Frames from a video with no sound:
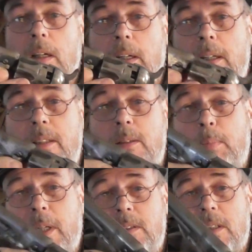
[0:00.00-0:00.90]
it's
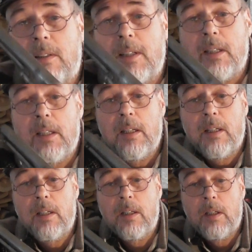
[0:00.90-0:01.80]
basically
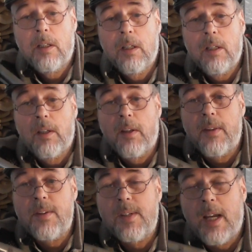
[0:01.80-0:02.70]

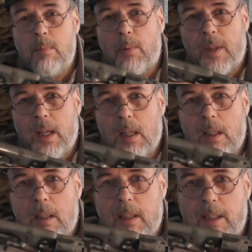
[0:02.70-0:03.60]
the same
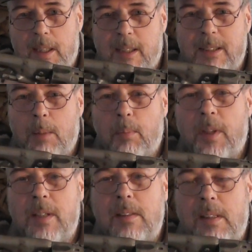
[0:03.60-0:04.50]
thing, except
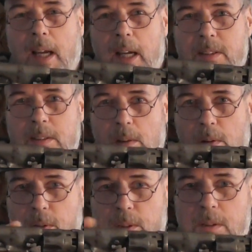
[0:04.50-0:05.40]
this has the
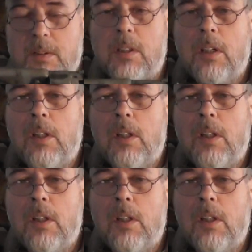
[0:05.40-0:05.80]
looks,